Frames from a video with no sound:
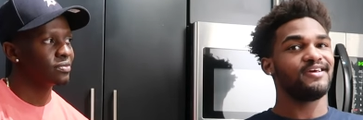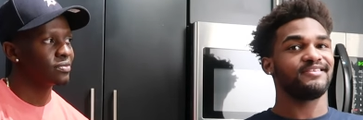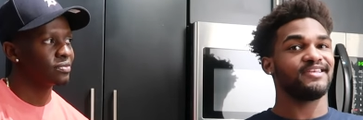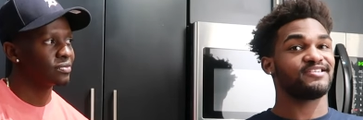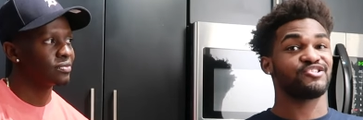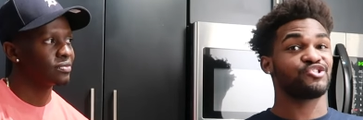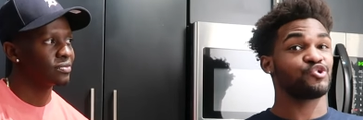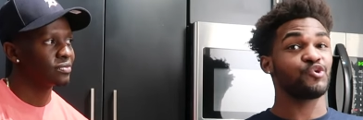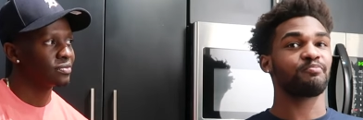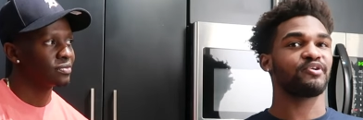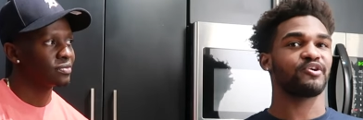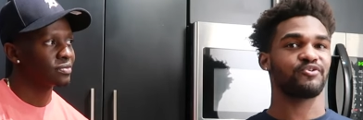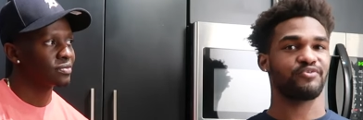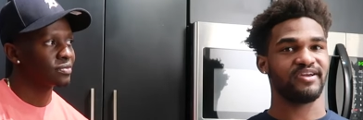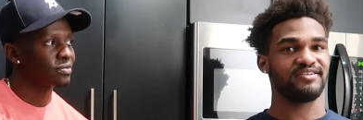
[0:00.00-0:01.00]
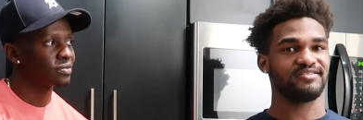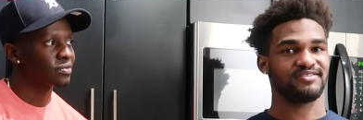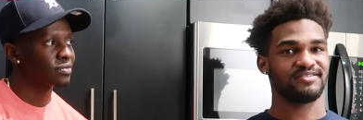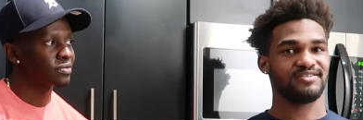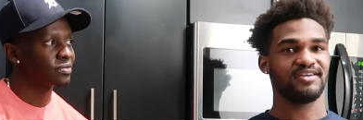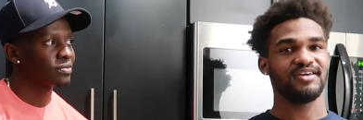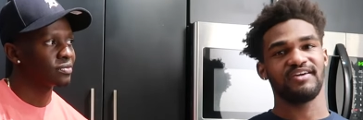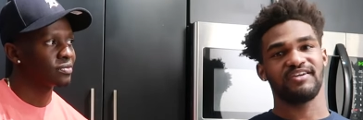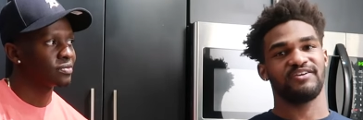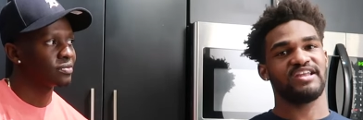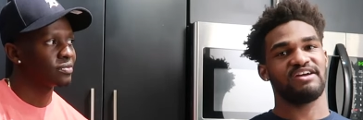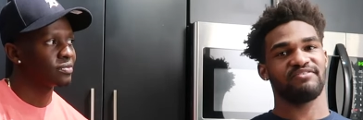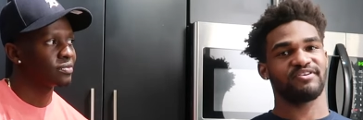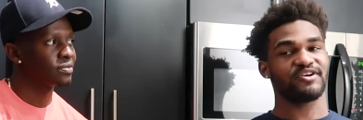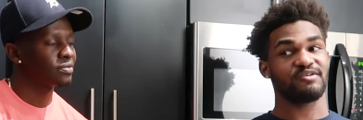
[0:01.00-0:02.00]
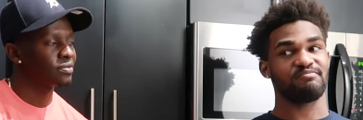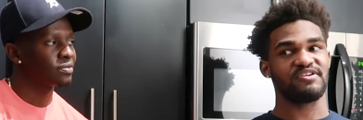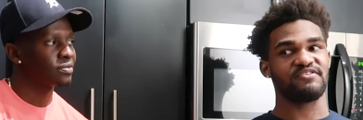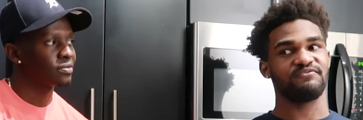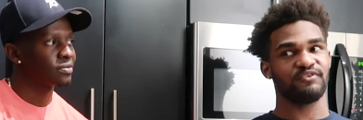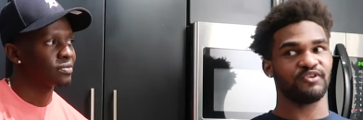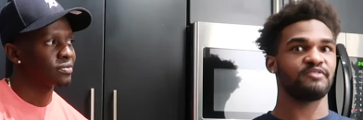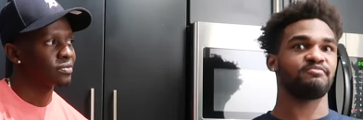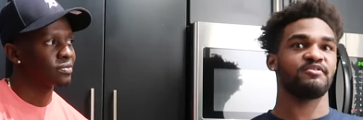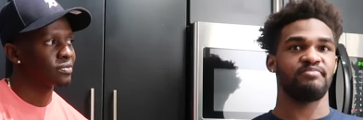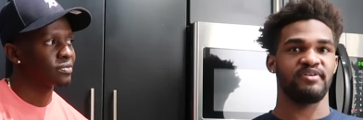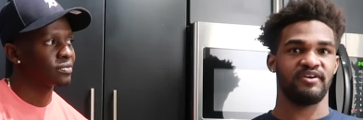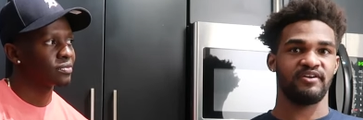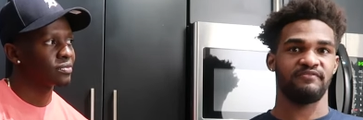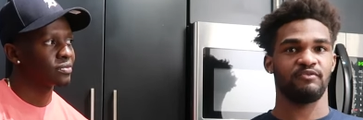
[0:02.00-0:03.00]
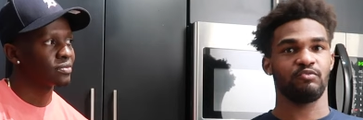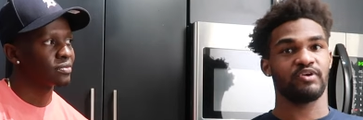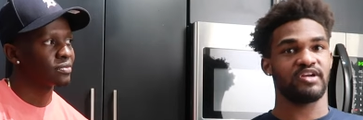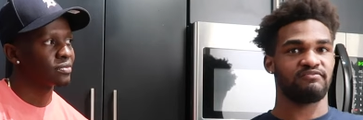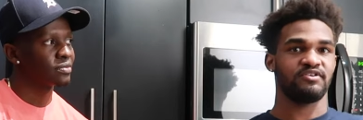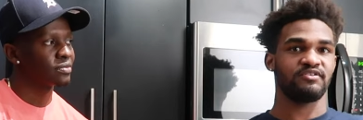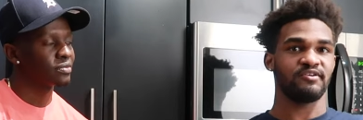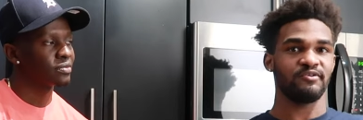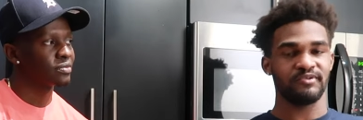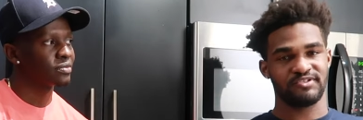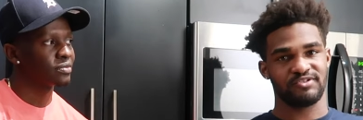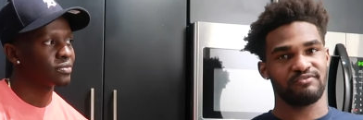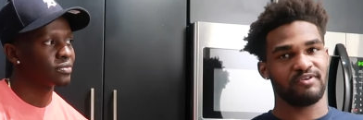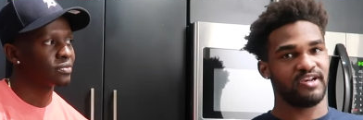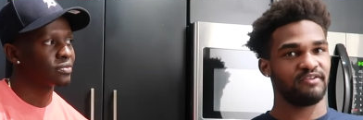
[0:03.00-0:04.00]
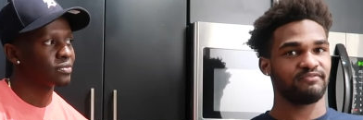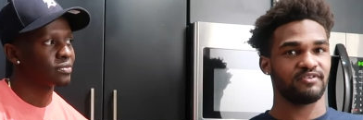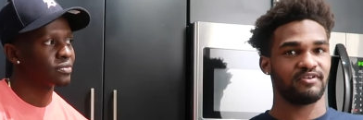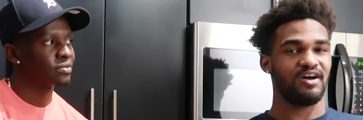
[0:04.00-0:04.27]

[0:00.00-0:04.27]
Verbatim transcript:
Speaker 1: that's super crazy you're never going to be fully prepared for whatever you're going to right after